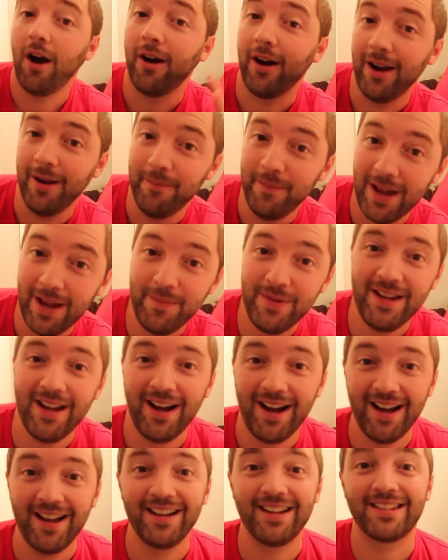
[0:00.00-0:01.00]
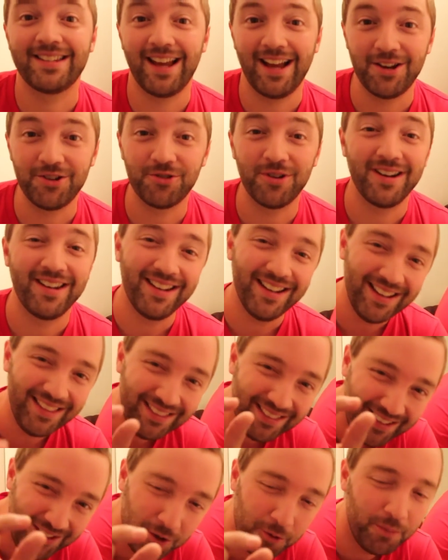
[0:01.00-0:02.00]
Alright, maybe I exaggerated a
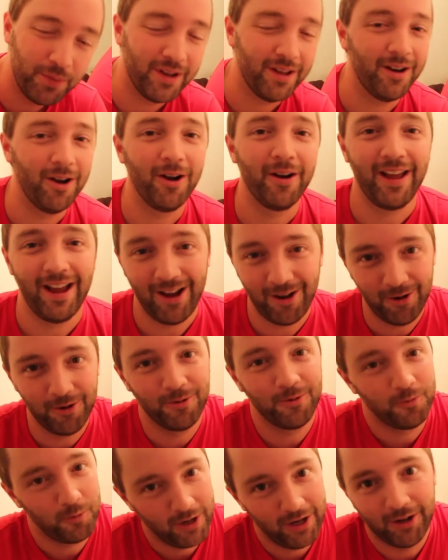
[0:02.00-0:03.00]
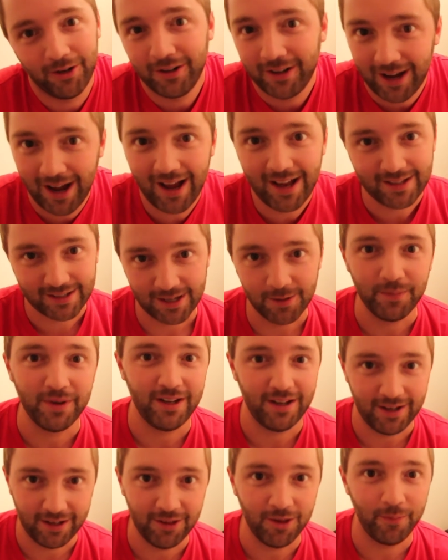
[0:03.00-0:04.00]
little bit on how weird guys can
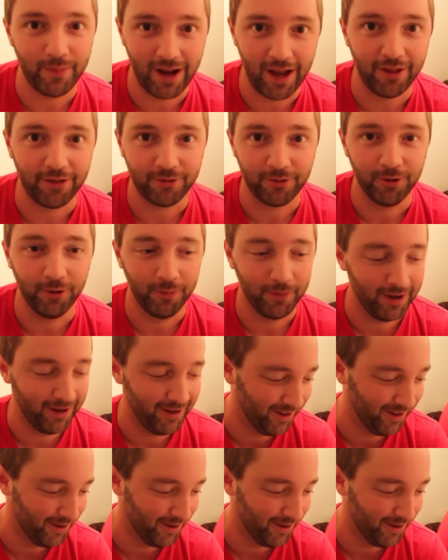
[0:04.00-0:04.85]
be in the bathroom,